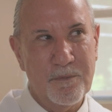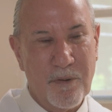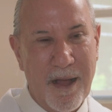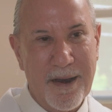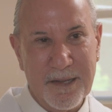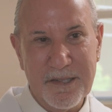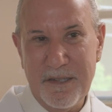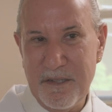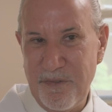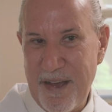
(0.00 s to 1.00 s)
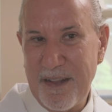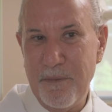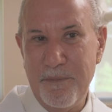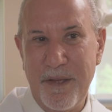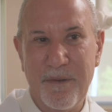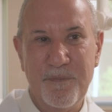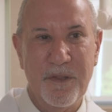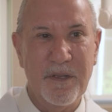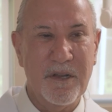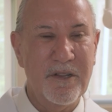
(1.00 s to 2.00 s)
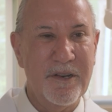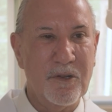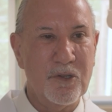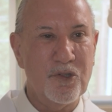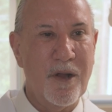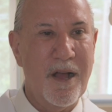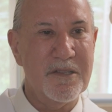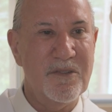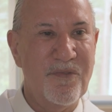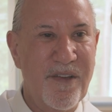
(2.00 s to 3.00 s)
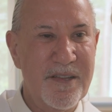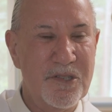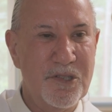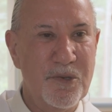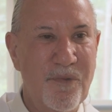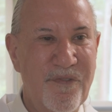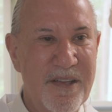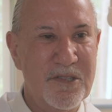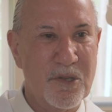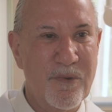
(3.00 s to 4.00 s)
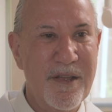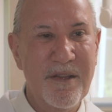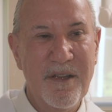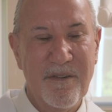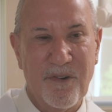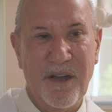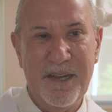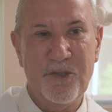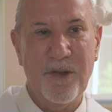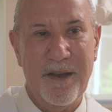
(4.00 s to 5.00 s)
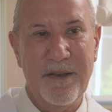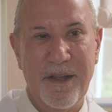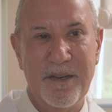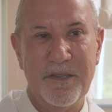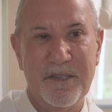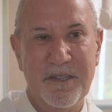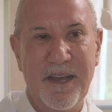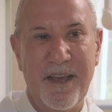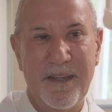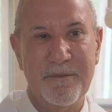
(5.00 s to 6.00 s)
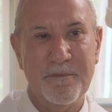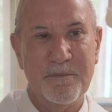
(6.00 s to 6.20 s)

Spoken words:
products in development in clinical trials in phase 2 and phase 3 for hidradenitis today.